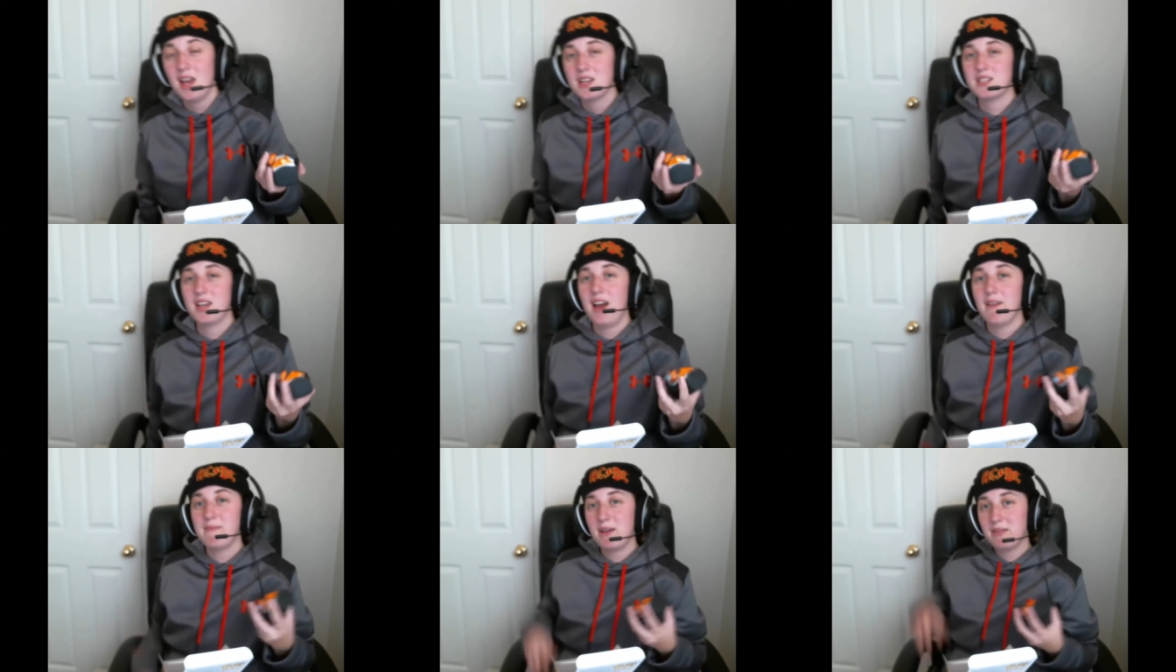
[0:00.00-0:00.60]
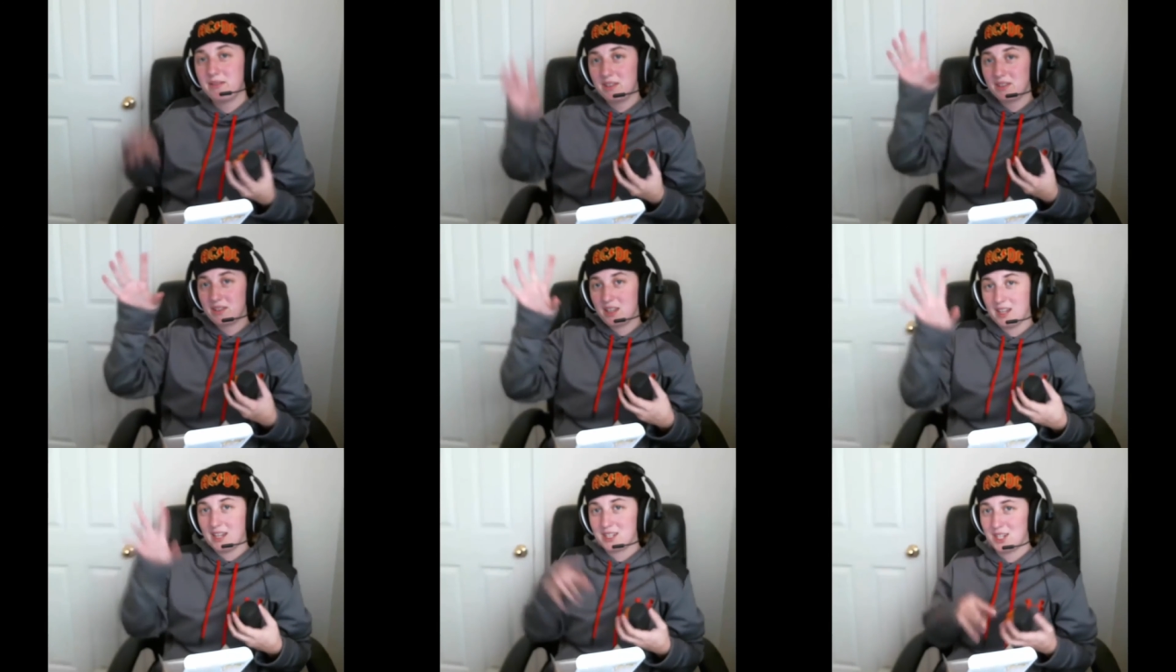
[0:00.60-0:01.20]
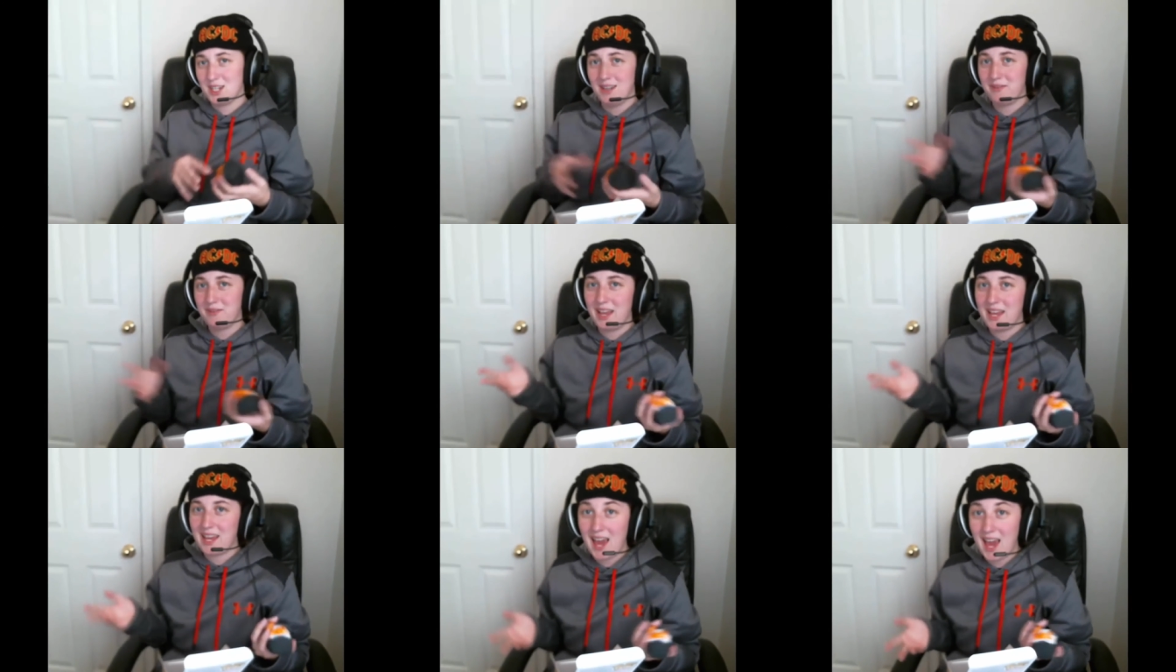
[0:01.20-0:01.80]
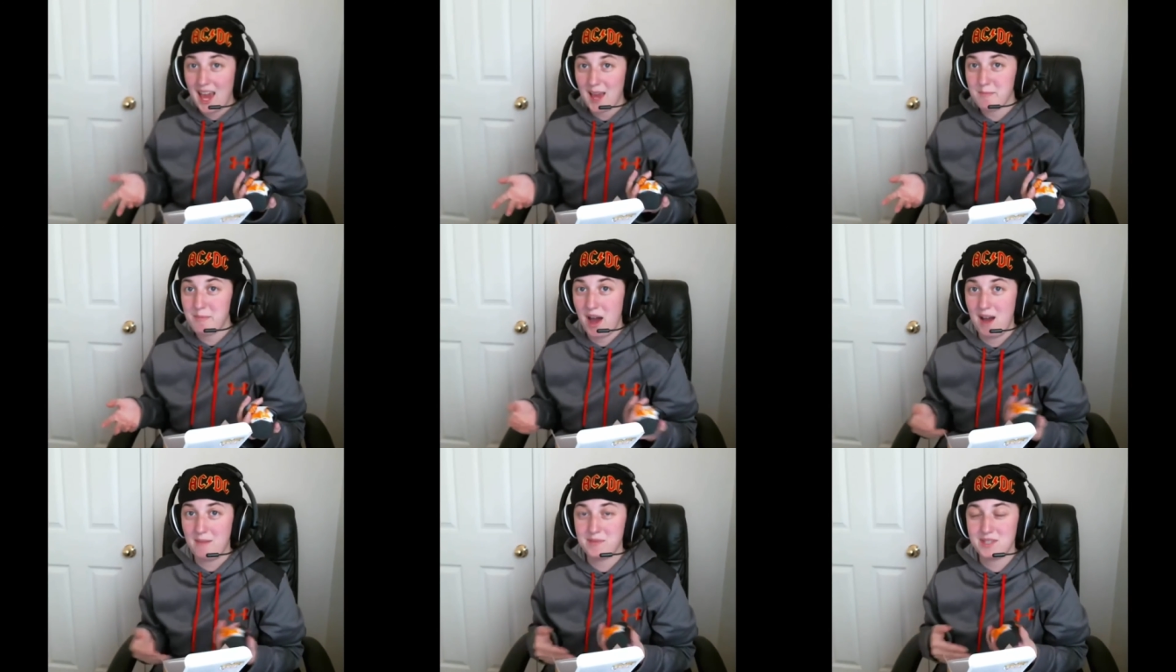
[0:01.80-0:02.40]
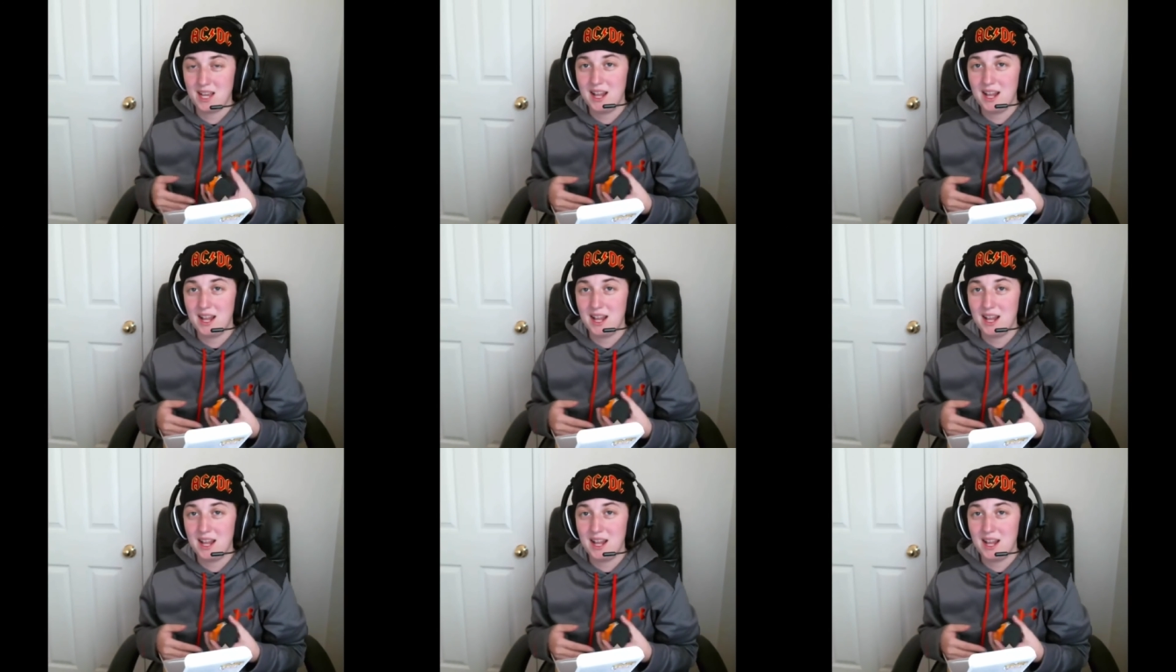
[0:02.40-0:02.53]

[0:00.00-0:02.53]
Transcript: So I have my own little collection of like eight pops.